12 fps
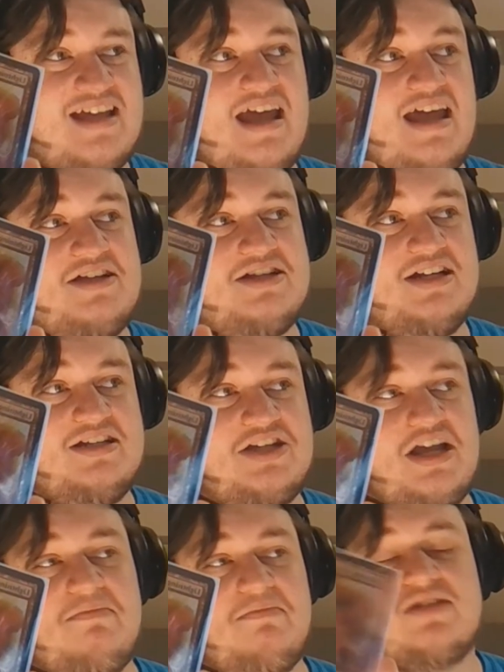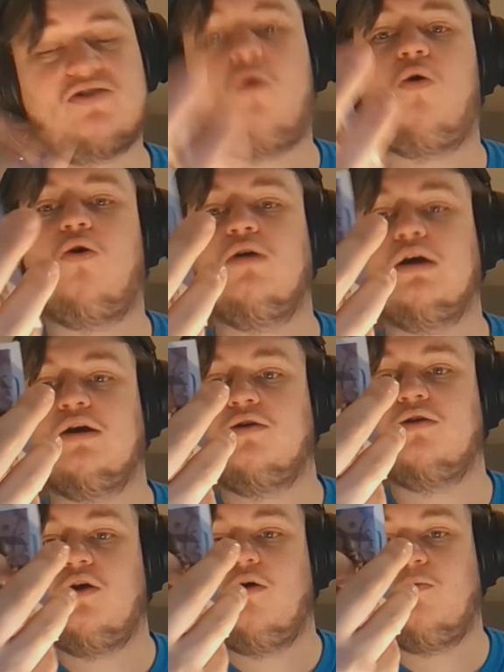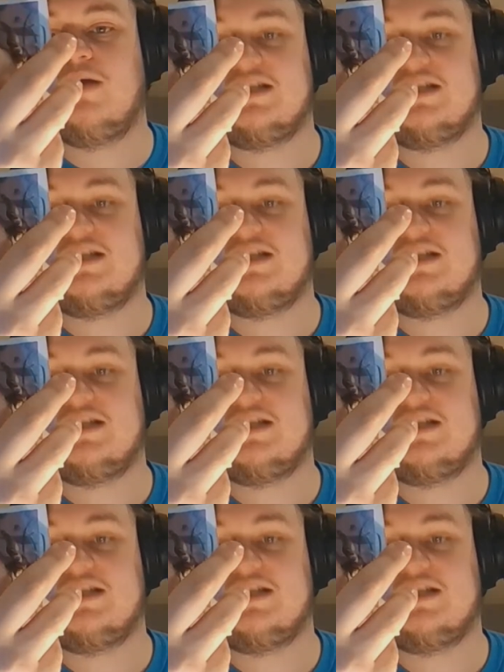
It's an enchantment ore which